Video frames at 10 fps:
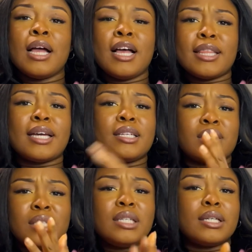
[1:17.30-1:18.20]
that is
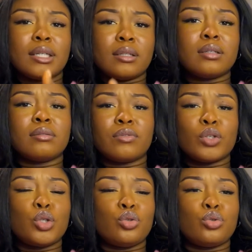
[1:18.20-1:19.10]
needed for
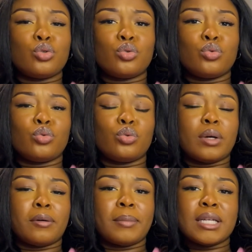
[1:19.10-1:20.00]
you to
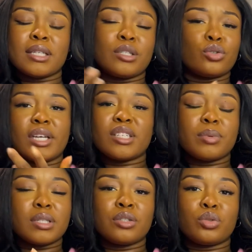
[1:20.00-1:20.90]
enter into the
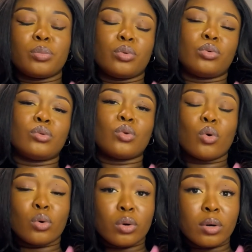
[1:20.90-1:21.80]
express entry pool
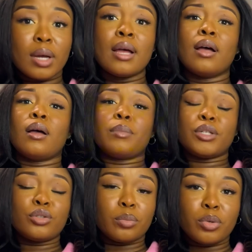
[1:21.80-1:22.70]
or
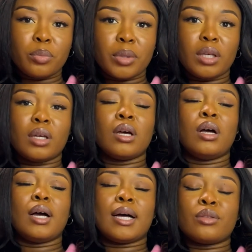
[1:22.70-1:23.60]
PGWP,
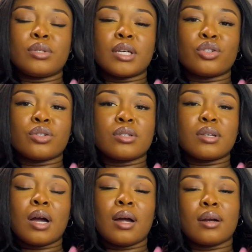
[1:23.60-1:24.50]
and those sections
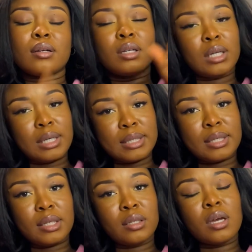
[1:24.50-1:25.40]
are
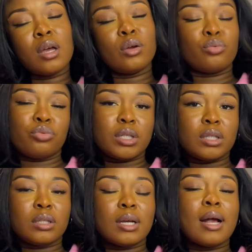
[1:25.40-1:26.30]
listening,
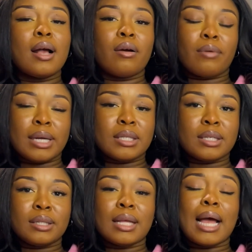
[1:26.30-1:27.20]
reading,
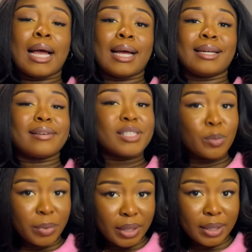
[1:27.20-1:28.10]
writing, and
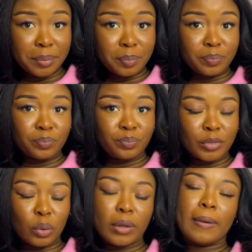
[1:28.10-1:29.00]
speaking.
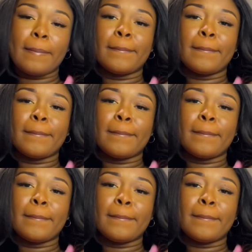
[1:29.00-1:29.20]
Okay,